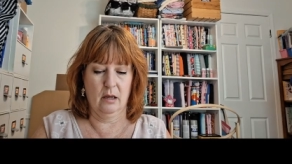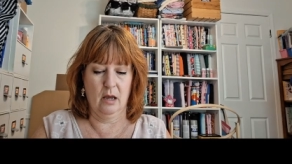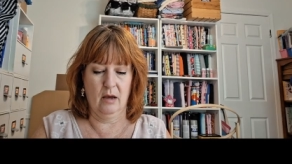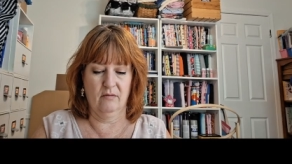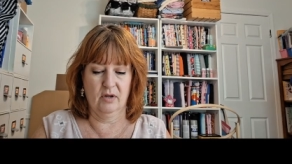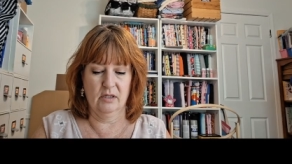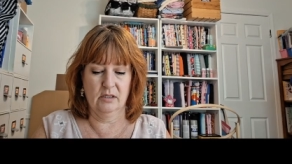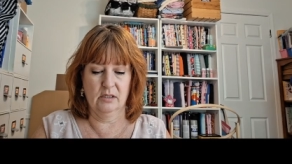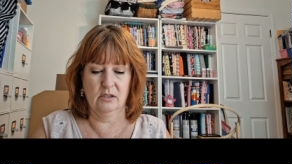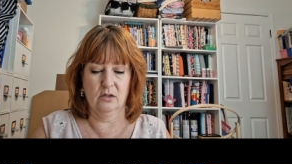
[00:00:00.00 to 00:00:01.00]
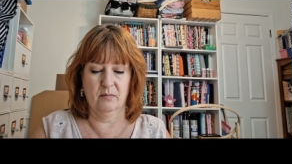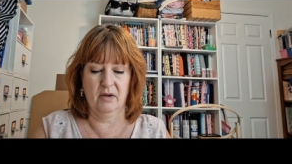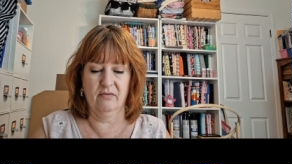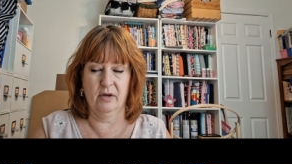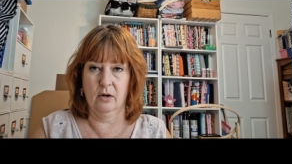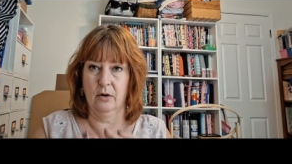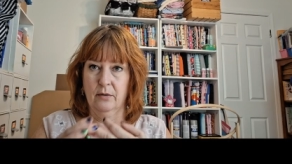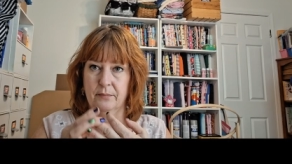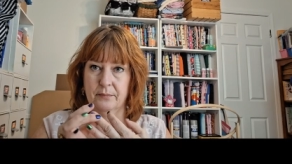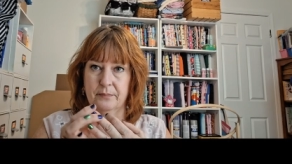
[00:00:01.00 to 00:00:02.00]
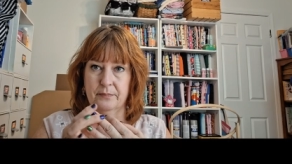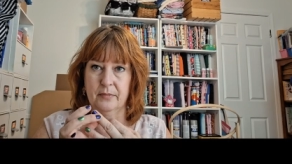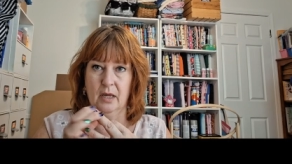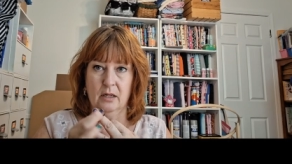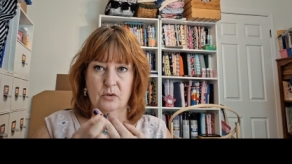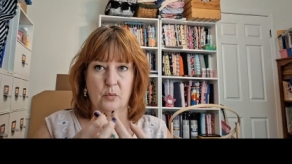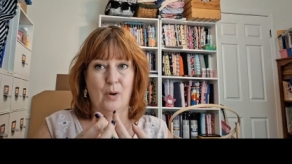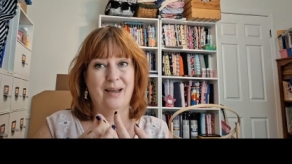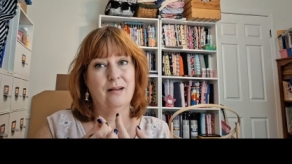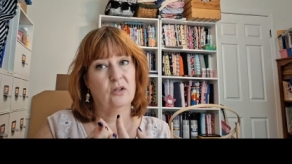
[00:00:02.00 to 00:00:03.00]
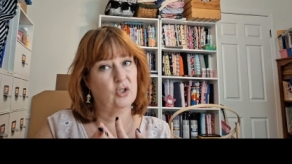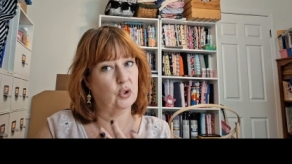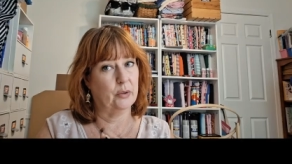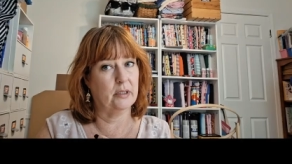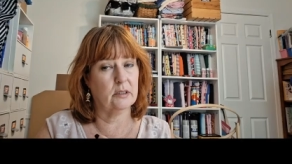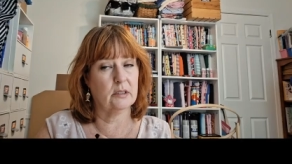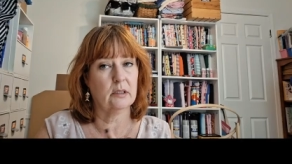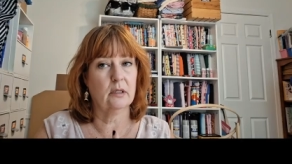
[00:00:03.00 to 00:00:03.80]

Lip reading: have a cyst on my finger and it's right in the joint.